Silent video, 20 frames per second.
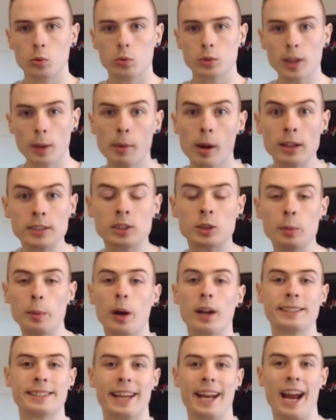What's up, guys?
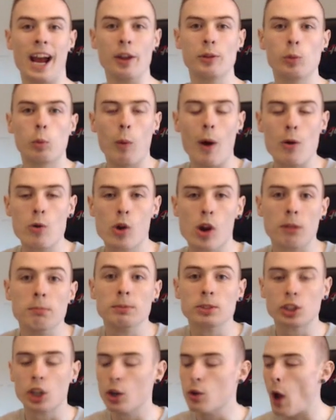Tobiias here, and welcome
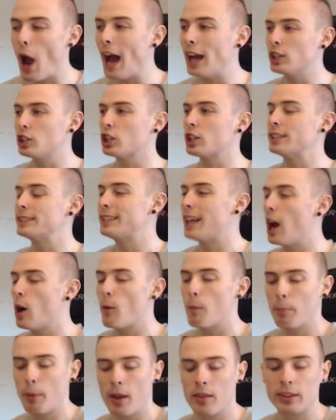to, as you can tell
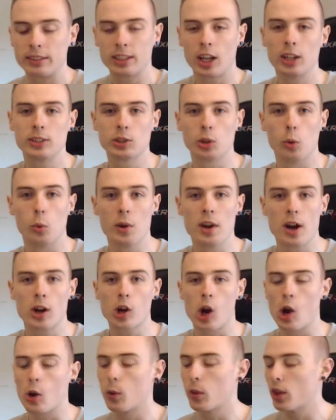by the title, we are
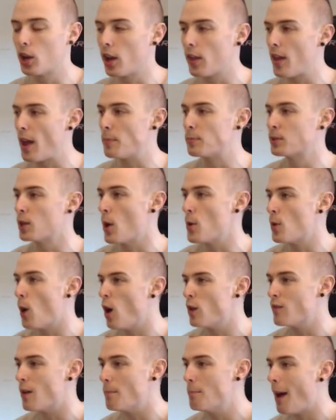going with another episode
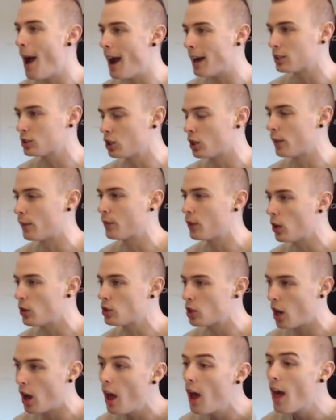of Pack to the
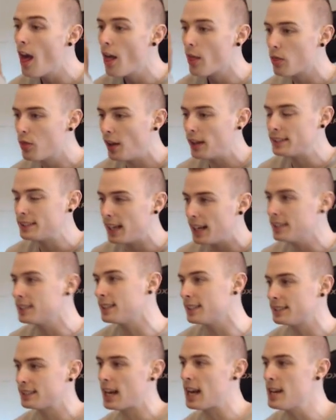Future. This is
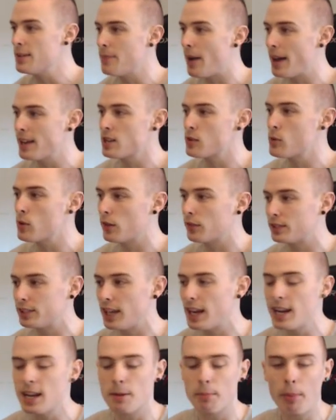the team, and you will have
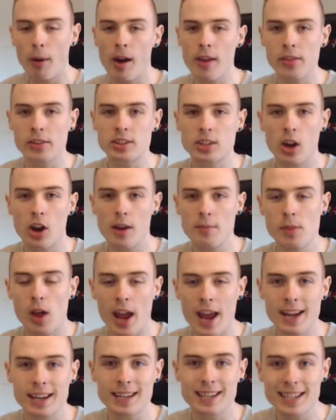seen by the time that I
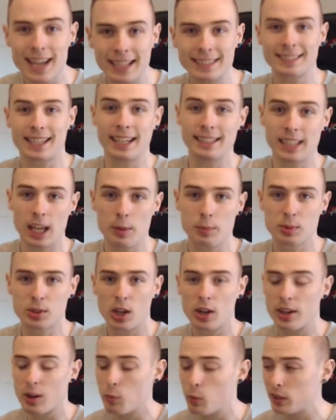ended yesterday's
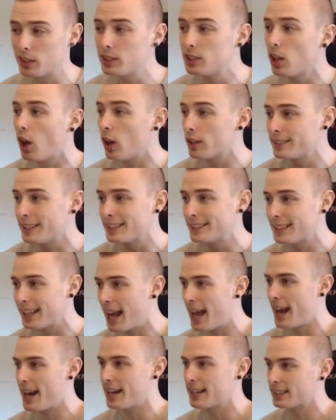episode and we're starting
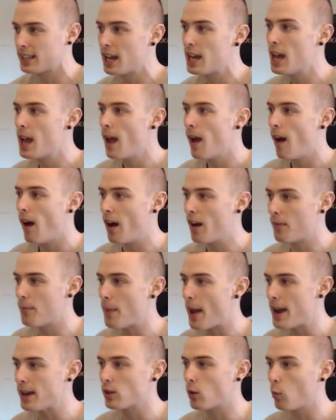today's, I've
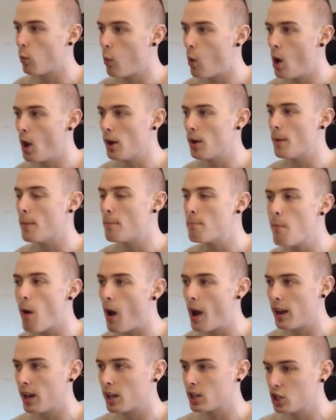made one
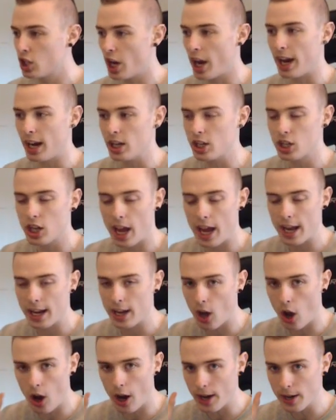minor change, and
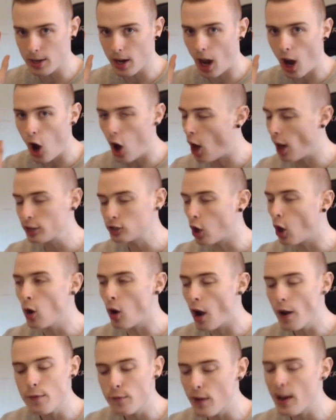I, I, don't,
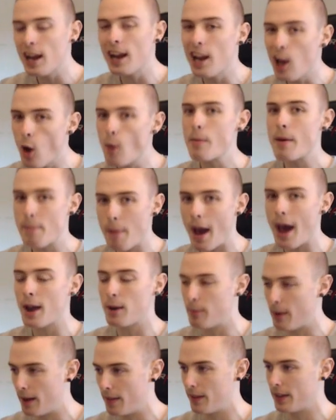I feel a little bit bad
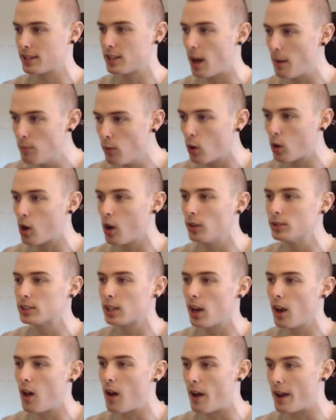about this. I'm not going to
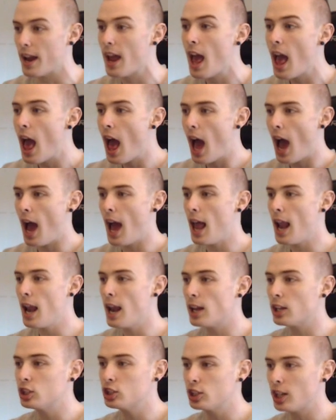lie.
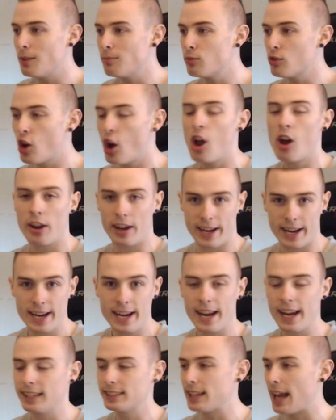Al Shamrani
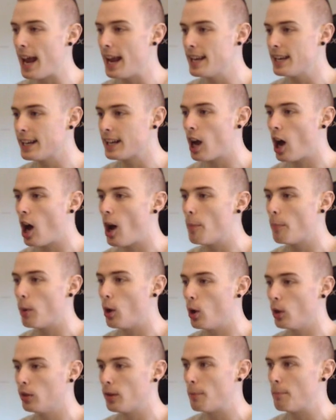is ending up
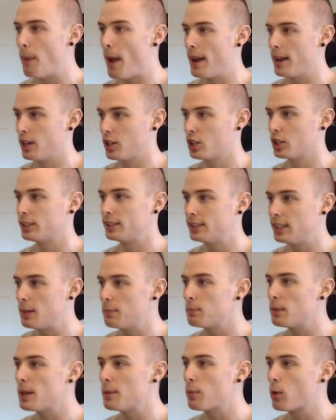on the bench
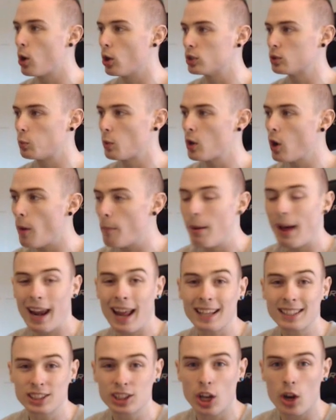simply because we got
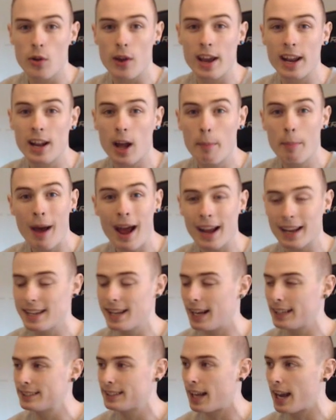Palacio in a pack
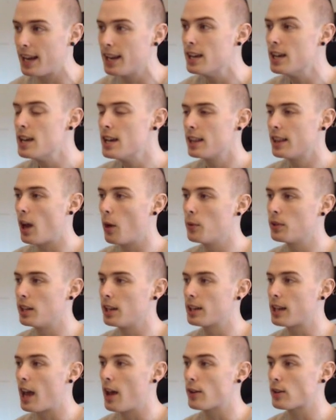yesterday that we
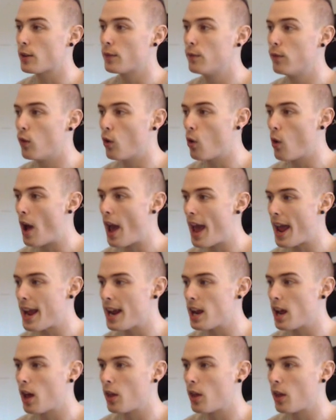did get for a